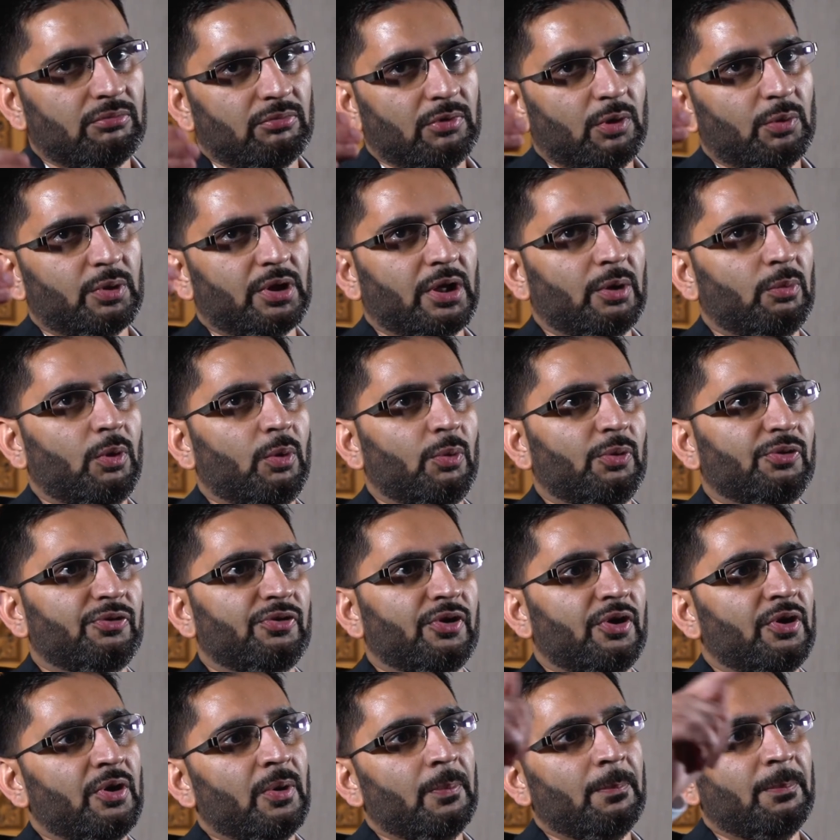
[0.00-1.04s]
okay, what was the
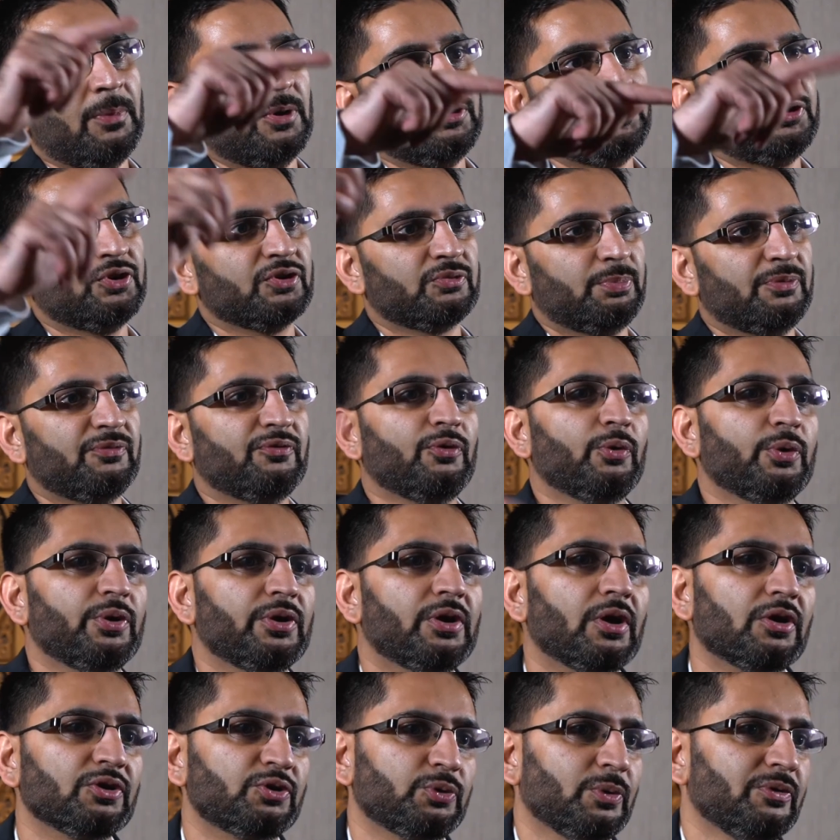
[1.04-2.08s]
number just before you
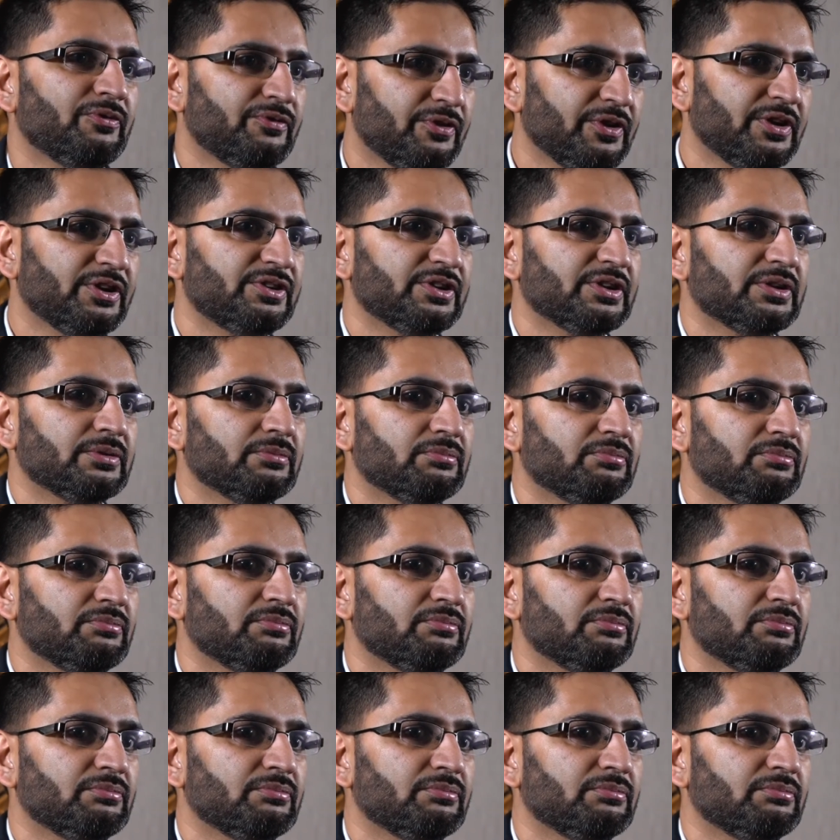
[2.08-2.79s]
got to infinity?